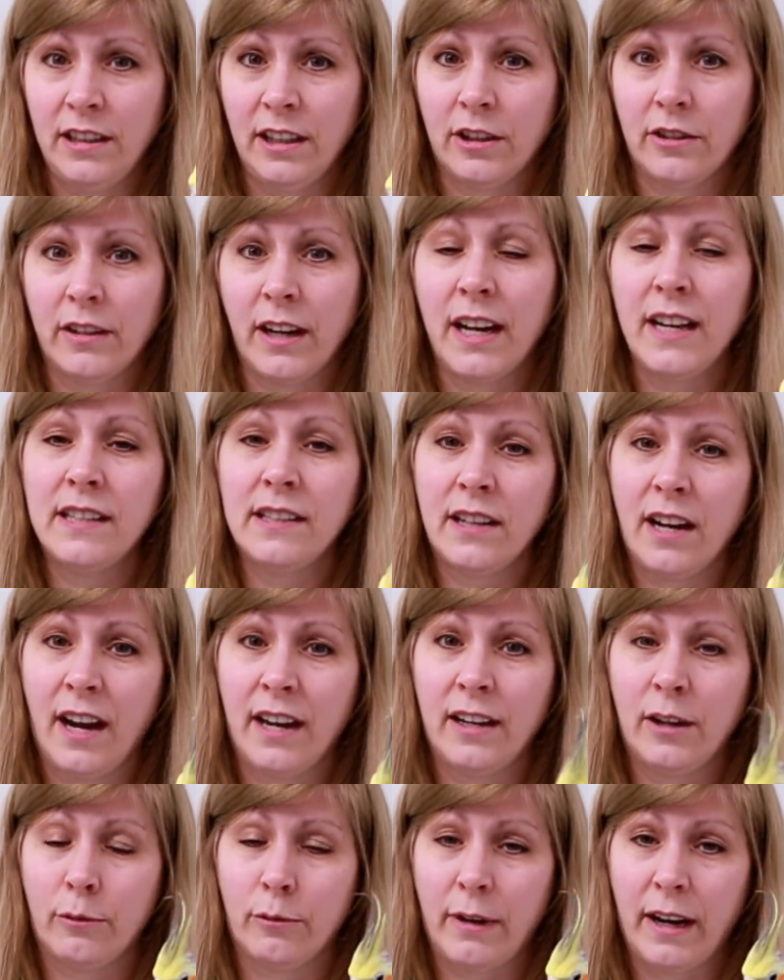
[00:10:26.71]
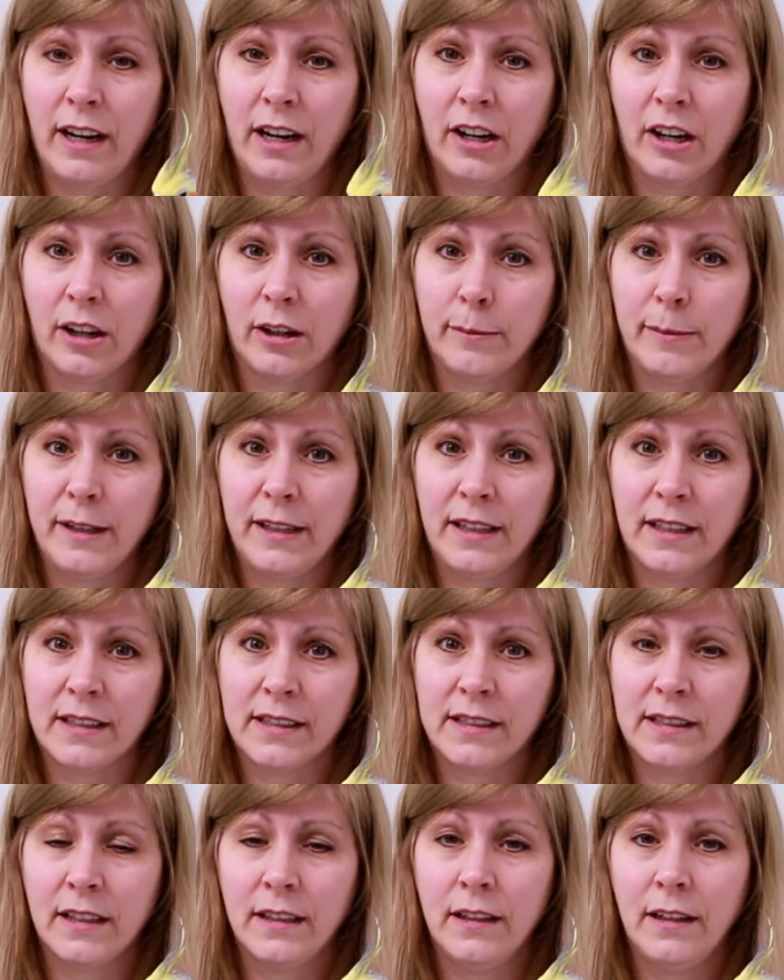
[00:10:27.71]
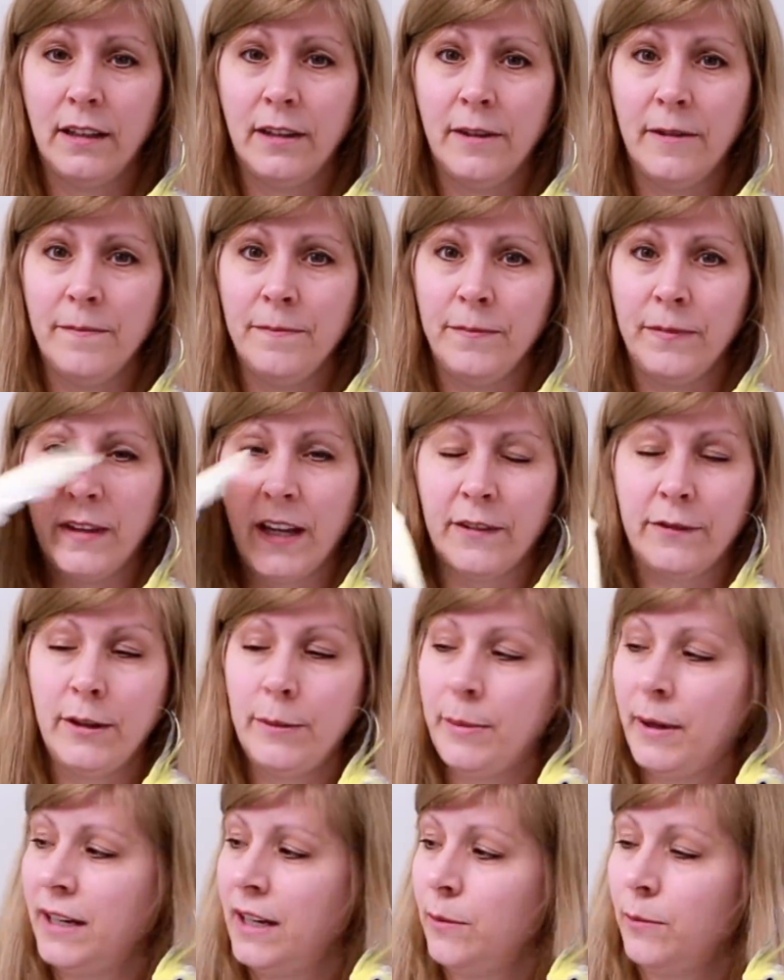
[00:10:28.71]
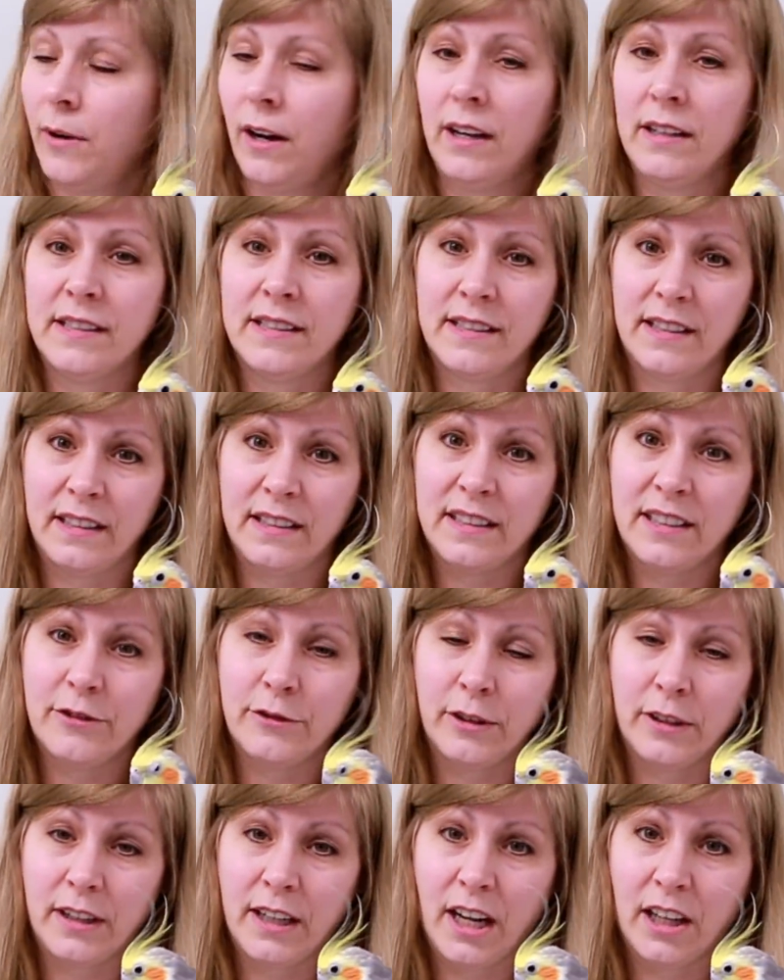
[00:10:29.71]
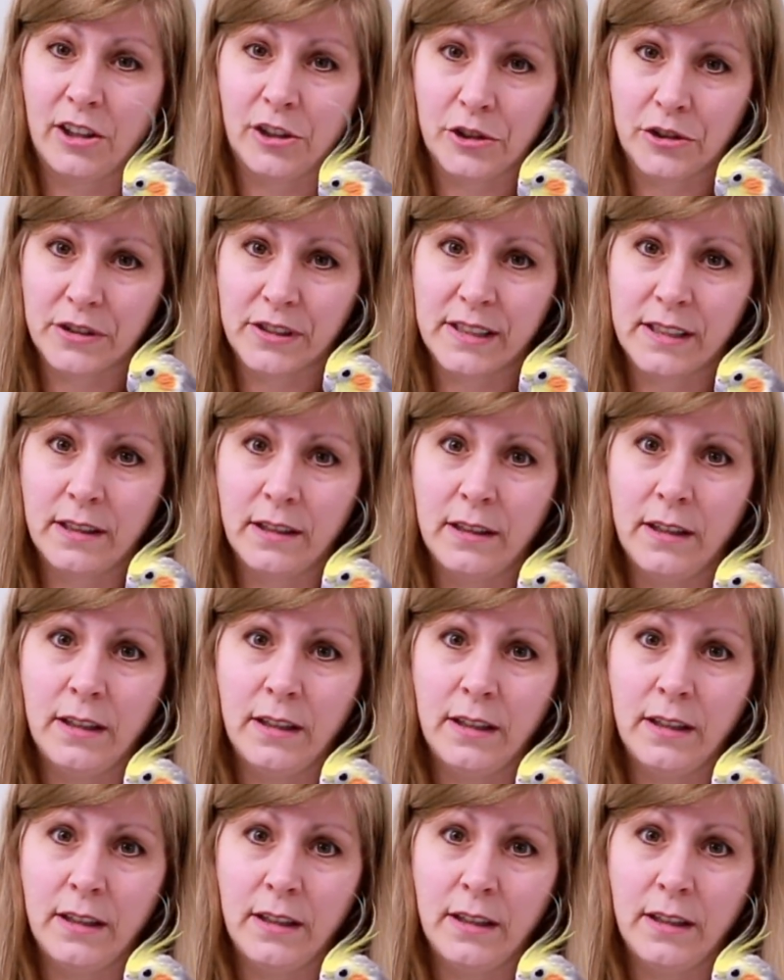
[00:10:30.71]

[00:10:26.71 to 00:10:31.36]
The gray is kind of rare because everybody wants different colors.